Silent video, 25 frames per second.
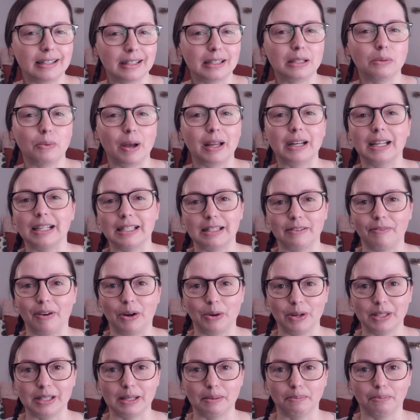this one is
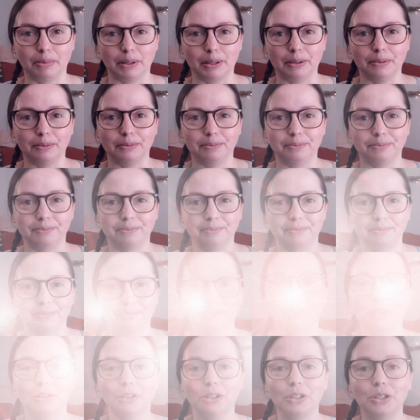very simple.
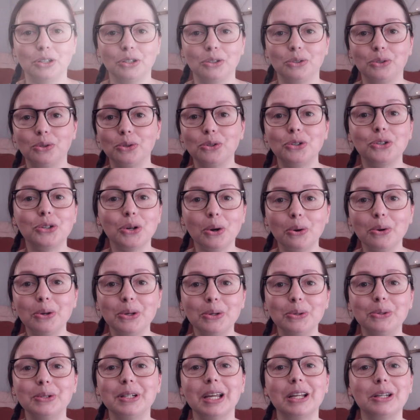To show
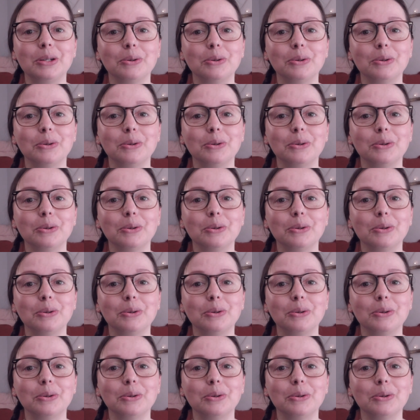you that